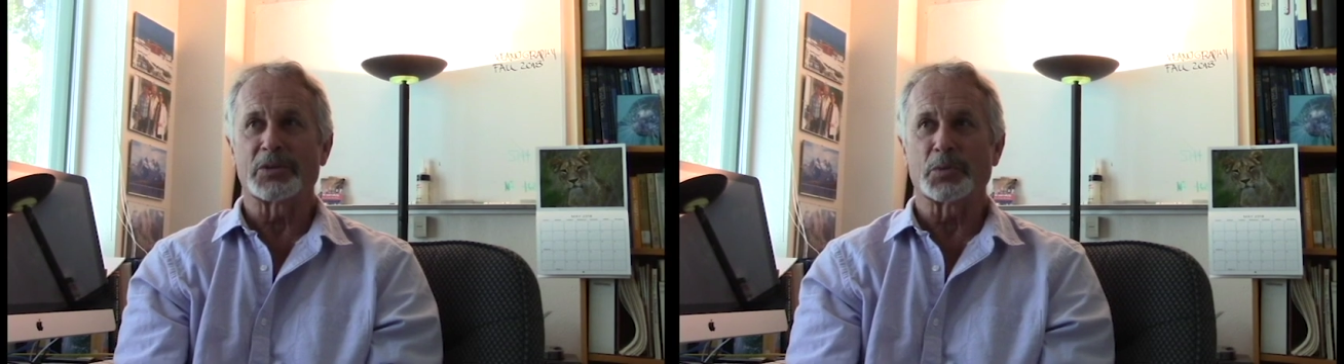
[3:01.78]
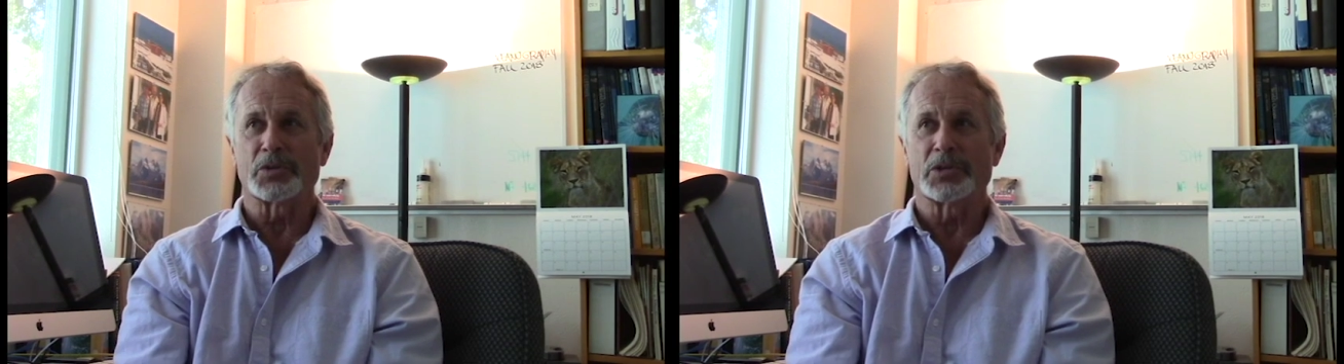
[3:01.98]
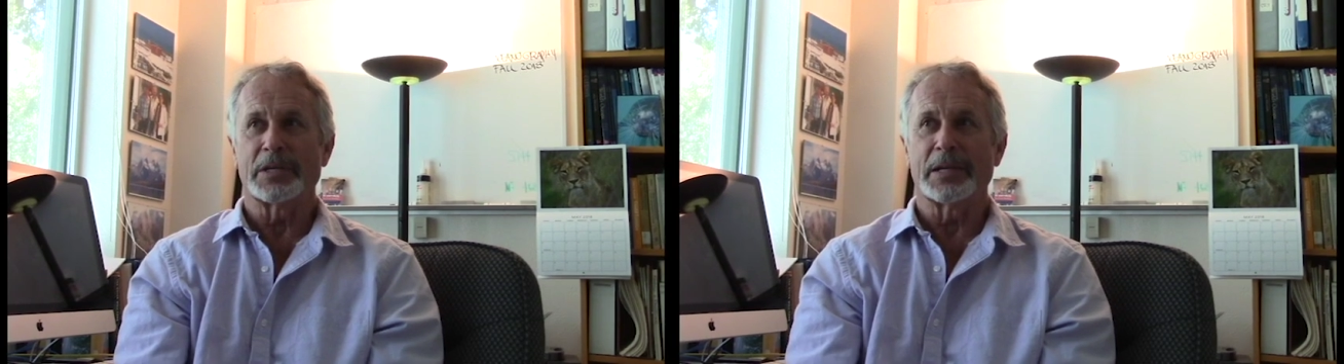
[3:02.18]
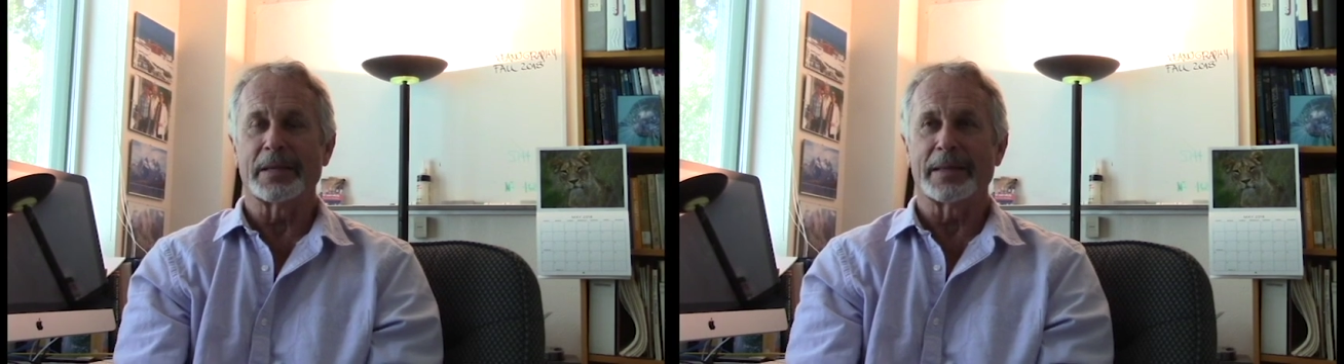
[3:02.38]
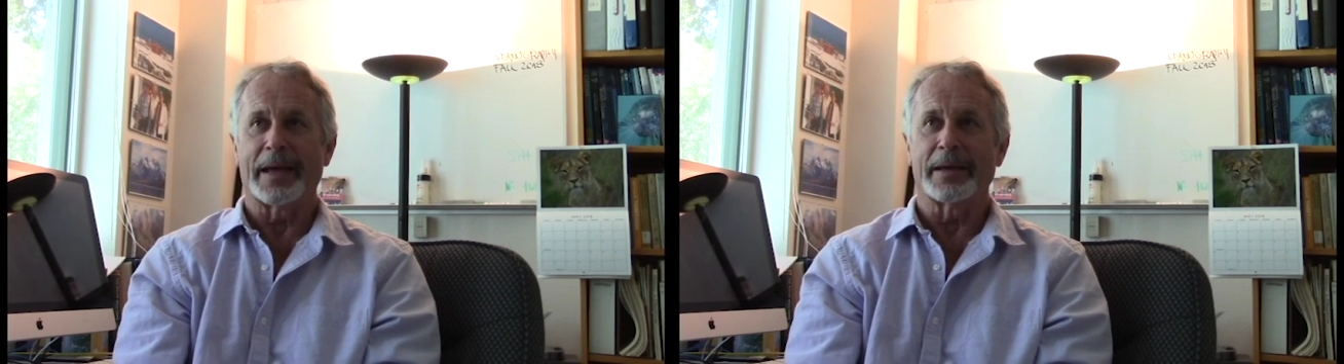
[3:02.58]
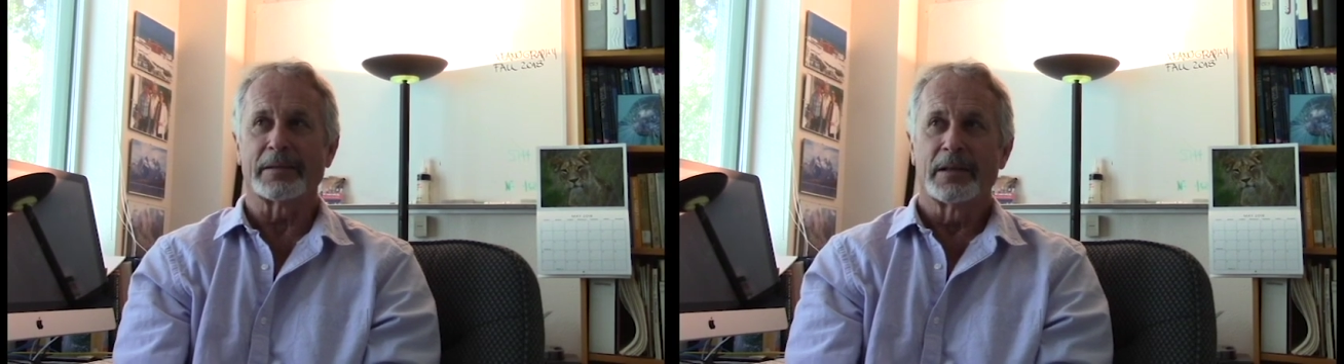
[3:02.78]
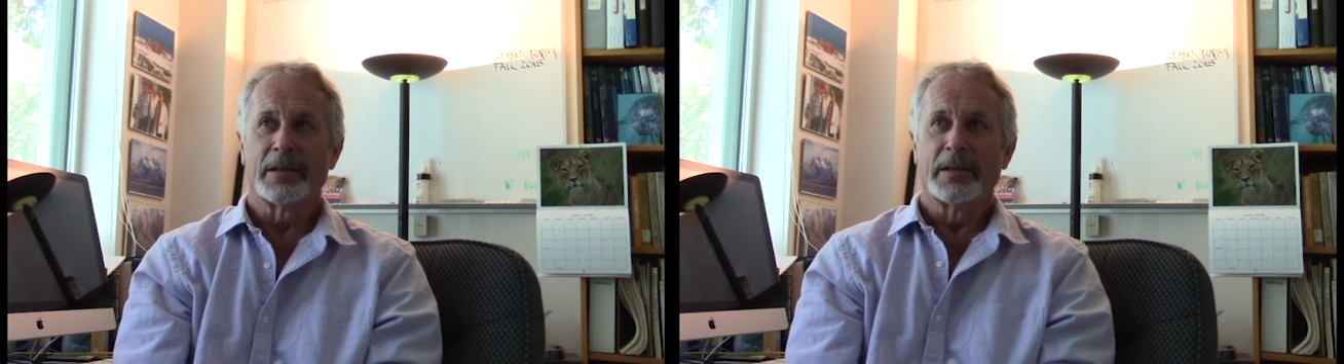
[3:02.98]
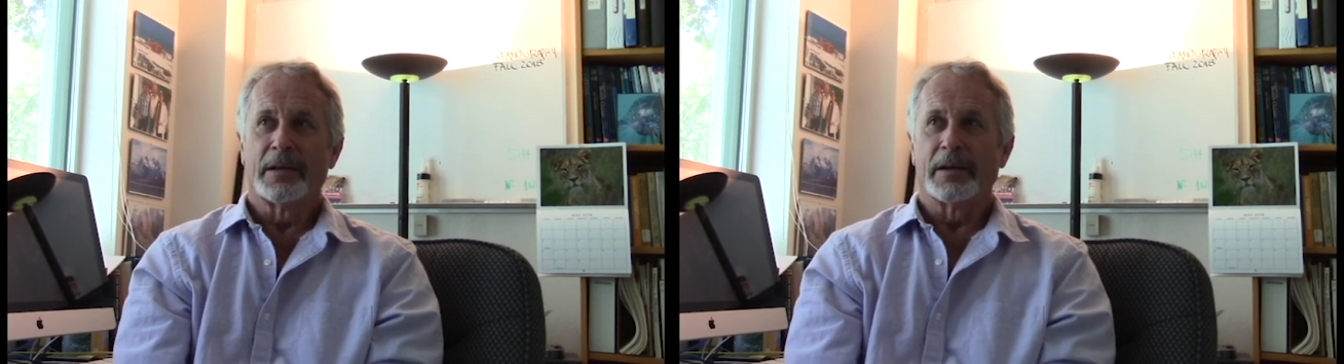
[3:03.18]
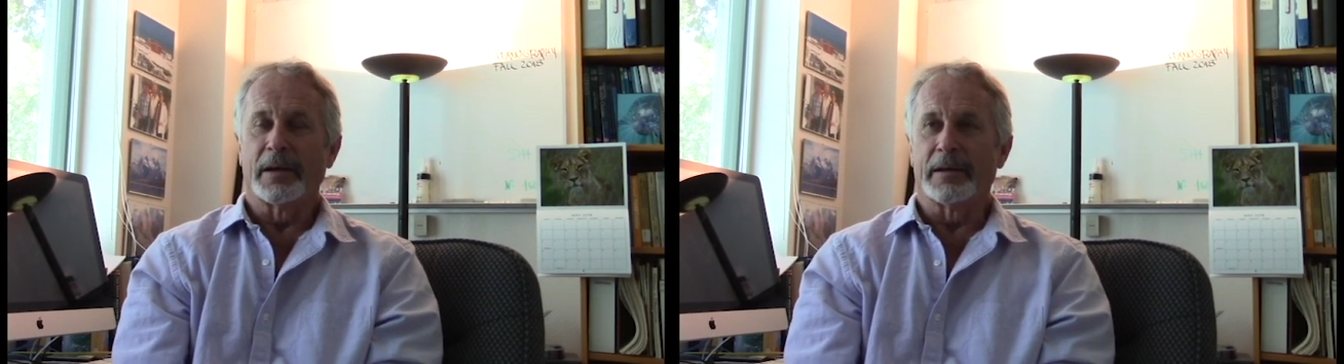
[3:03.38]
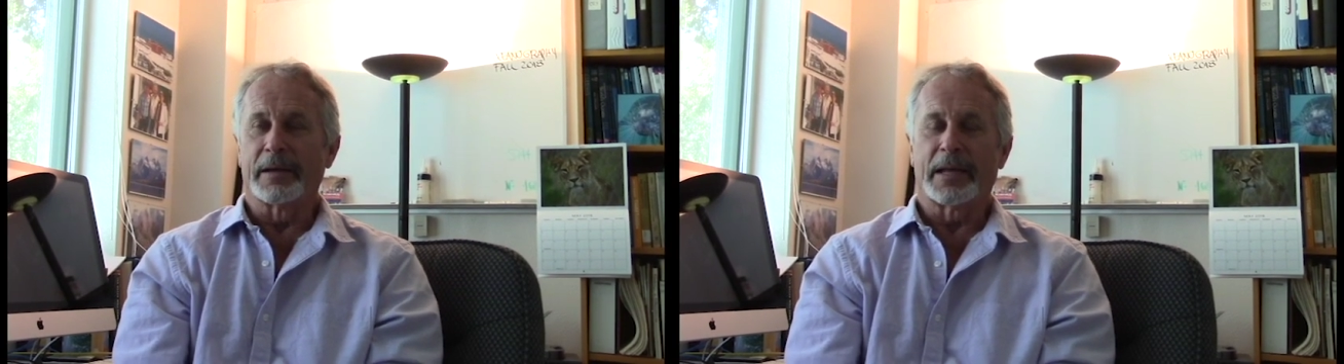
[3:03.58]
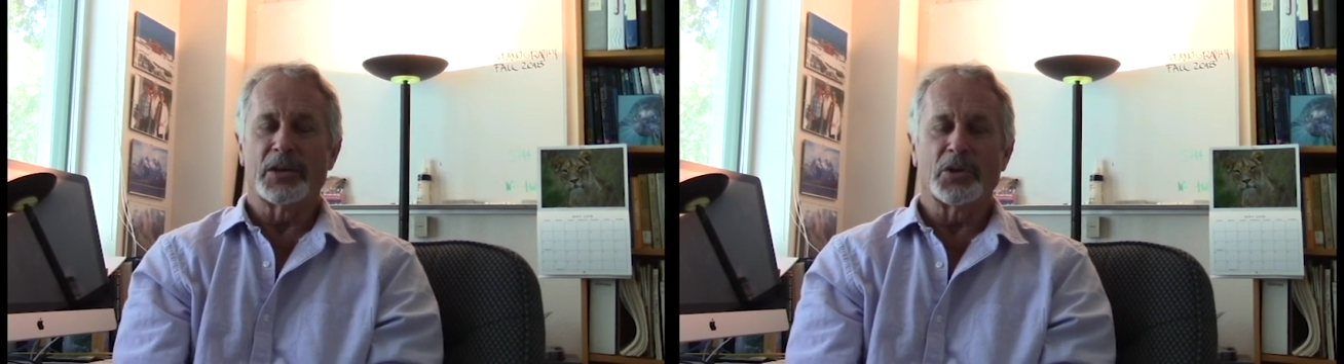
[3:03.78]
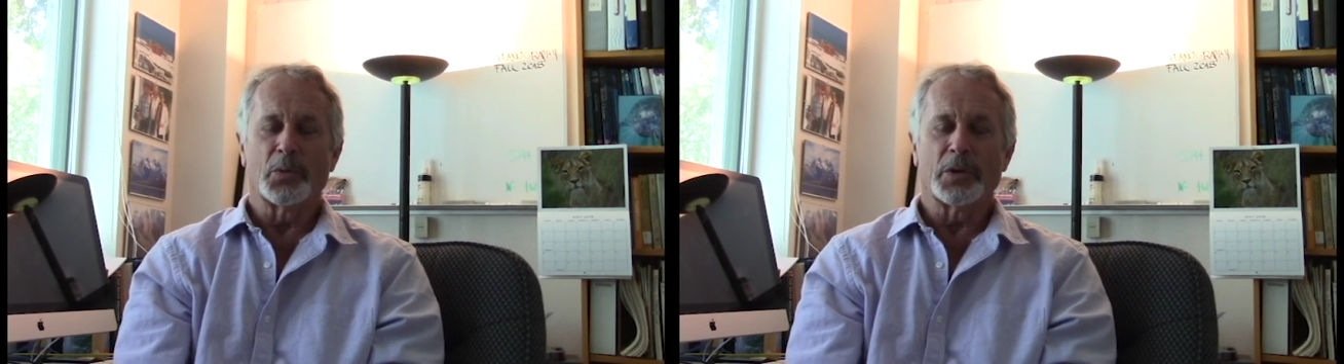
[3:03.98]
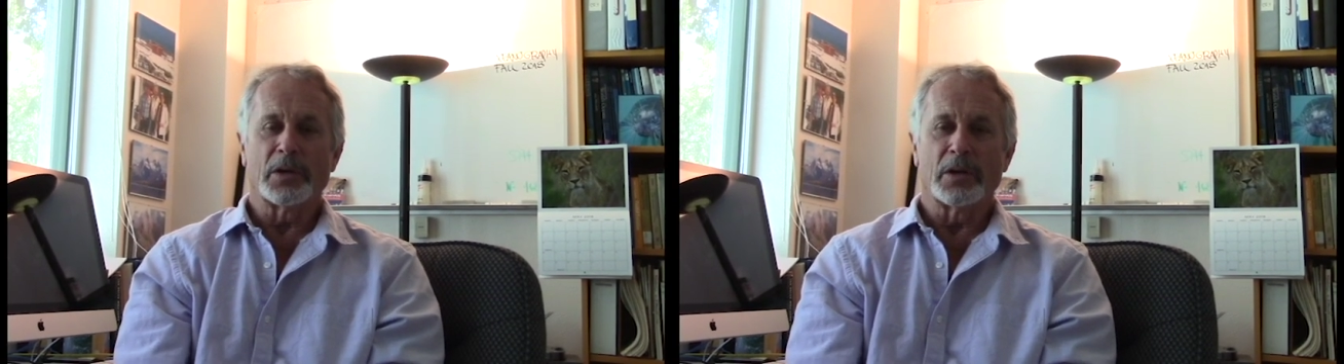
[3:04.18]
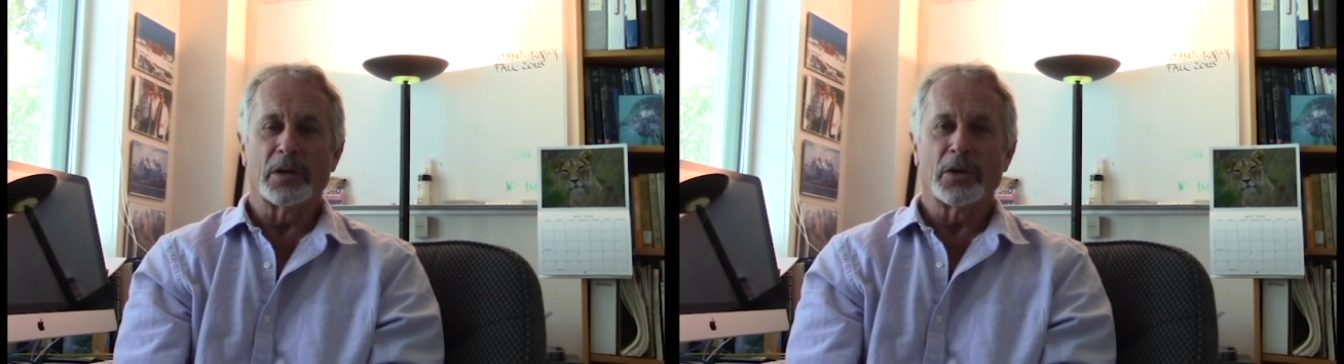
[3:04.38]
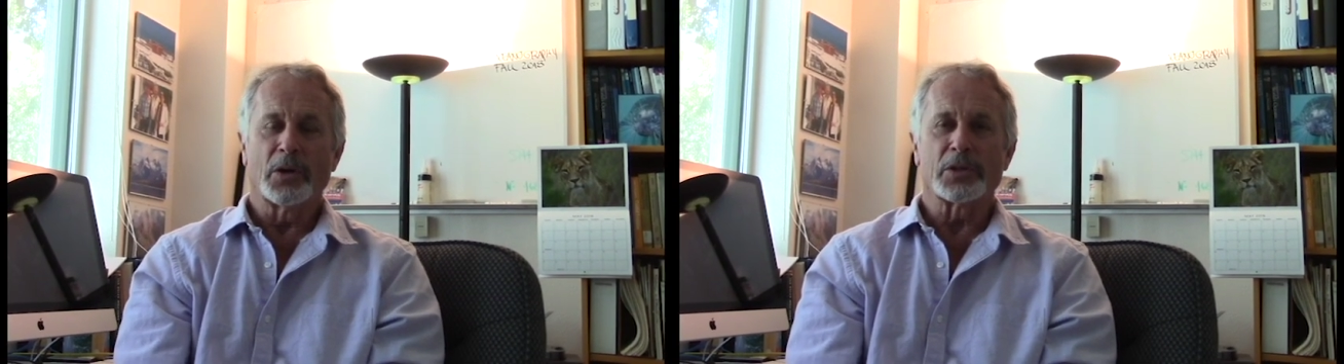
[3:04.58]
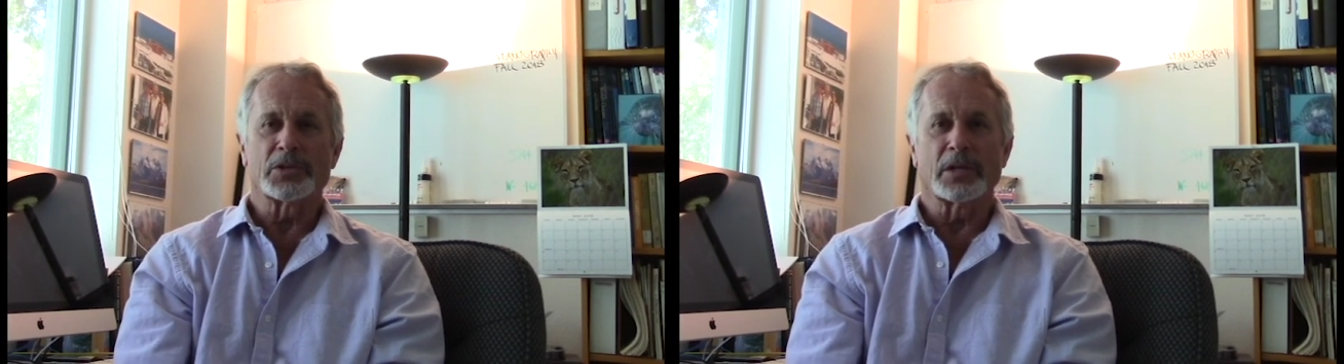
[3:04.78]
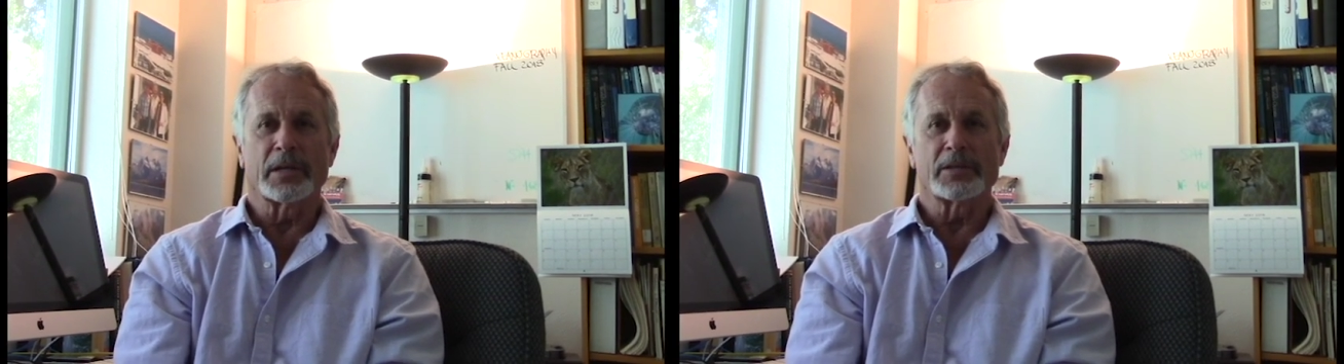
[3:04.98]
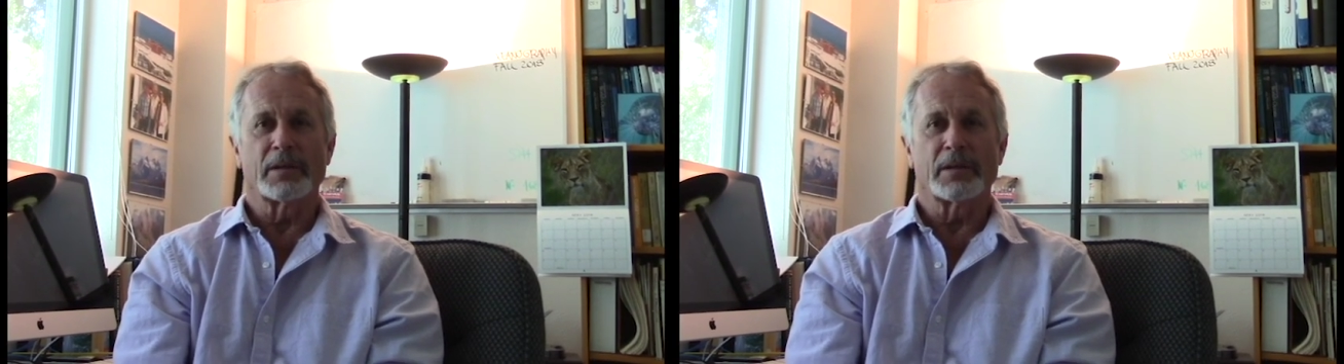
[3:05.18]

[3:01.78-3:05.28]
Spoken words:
we're seeing that, again, you wouldn't notice unless,